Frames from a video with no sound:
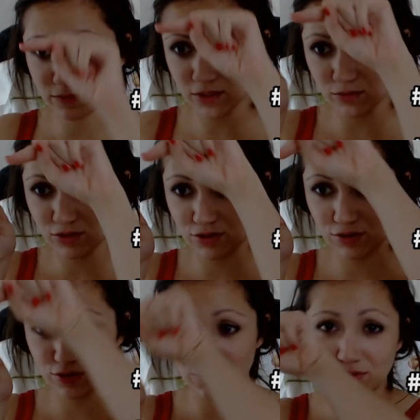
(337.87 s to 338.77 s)
those
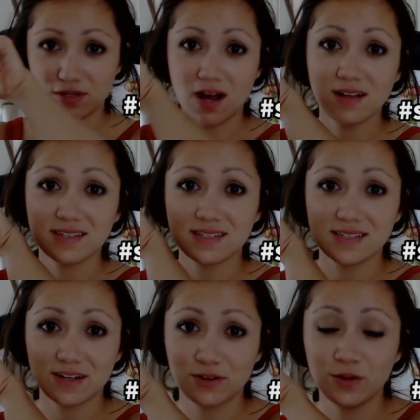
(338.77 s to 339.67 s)
two dots,
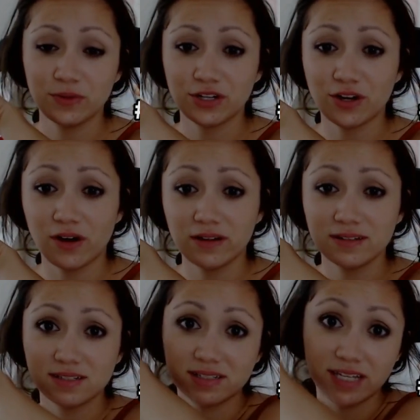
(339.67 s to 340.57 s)
I don't know what they're called,
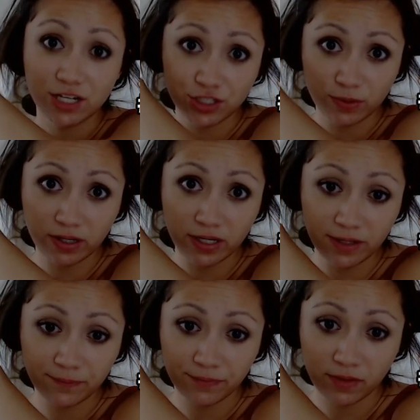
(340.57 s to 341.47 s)

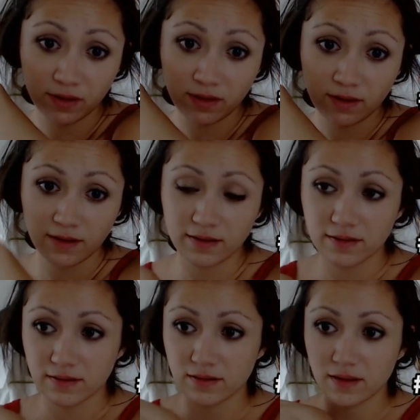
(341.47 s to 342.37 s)
sanctuary,
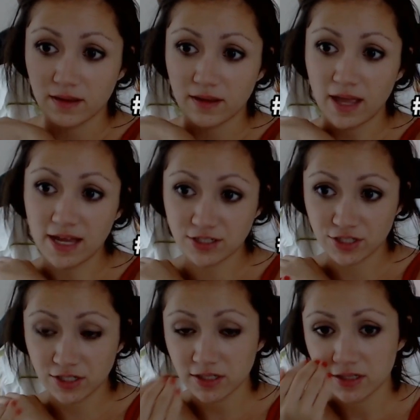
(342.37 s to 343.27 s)

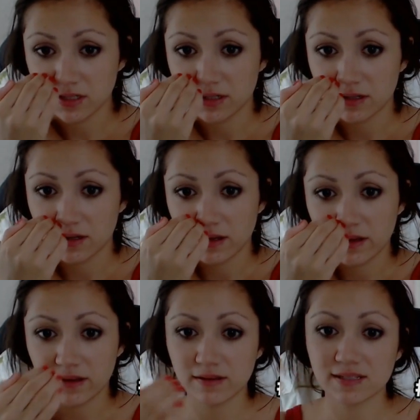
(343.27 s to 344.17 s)
enter,
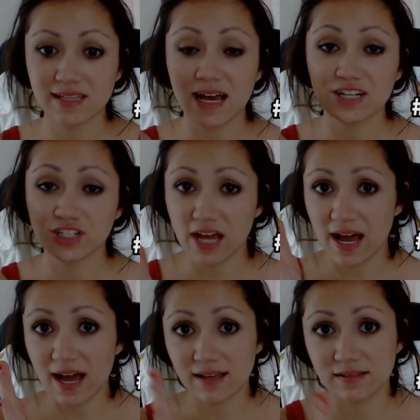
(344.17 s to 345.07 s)
slash
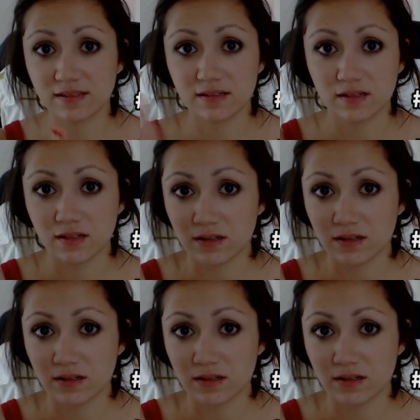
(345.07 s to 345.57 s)
cast